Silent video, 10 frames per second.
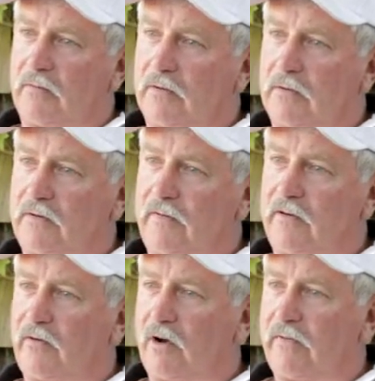Well, if
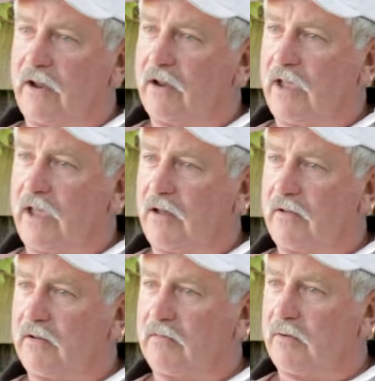you drive around now,
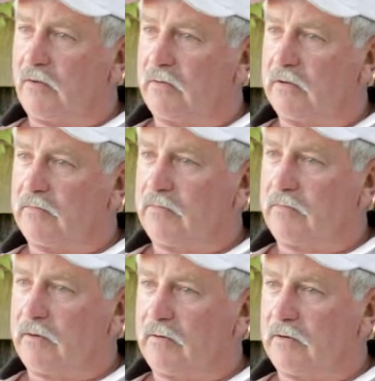
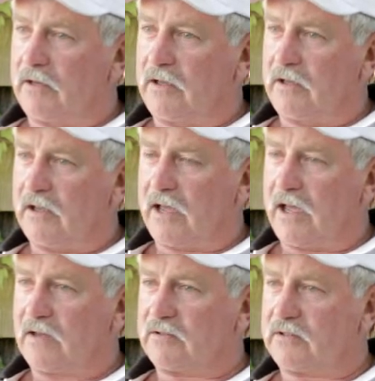all the
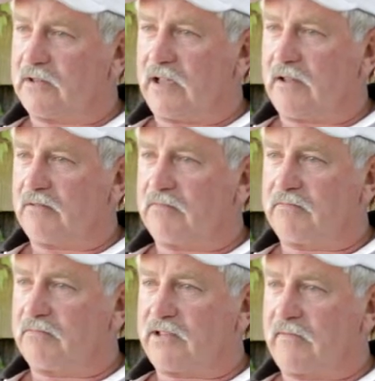houses are now
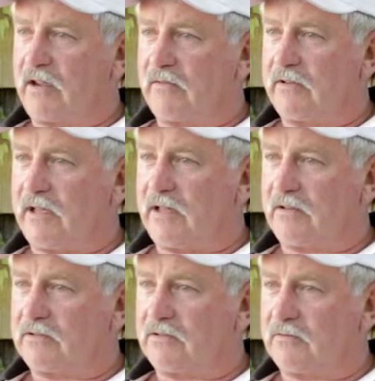
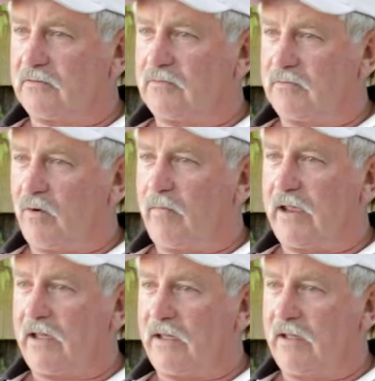700,000 or
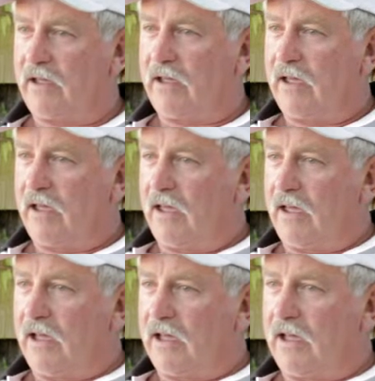better,
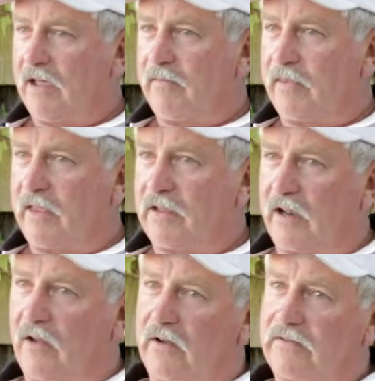and I think the
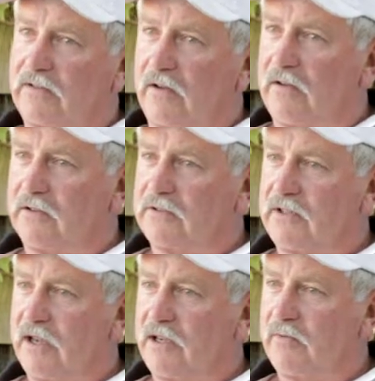lifestyle's
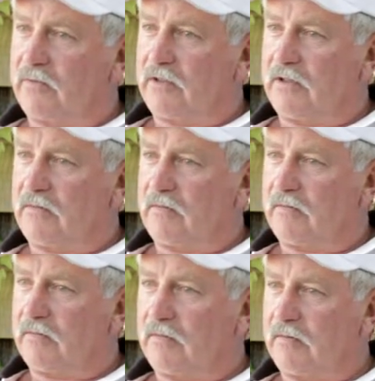changed
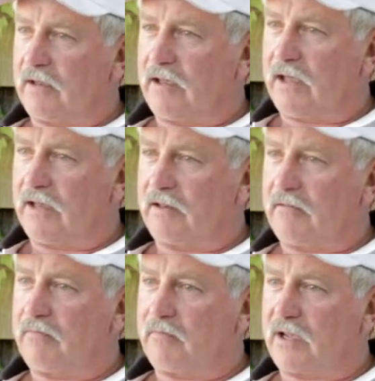and
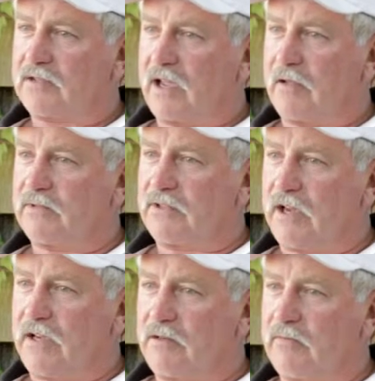plus comes
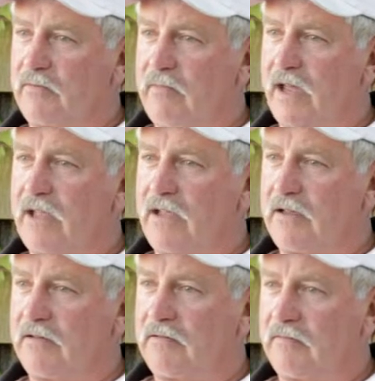change with money
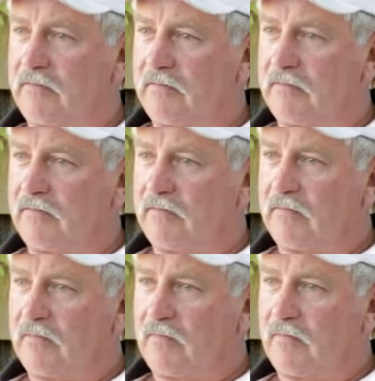and
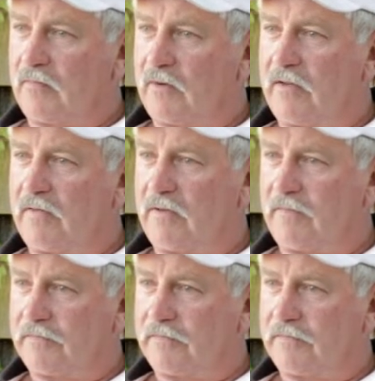what have you.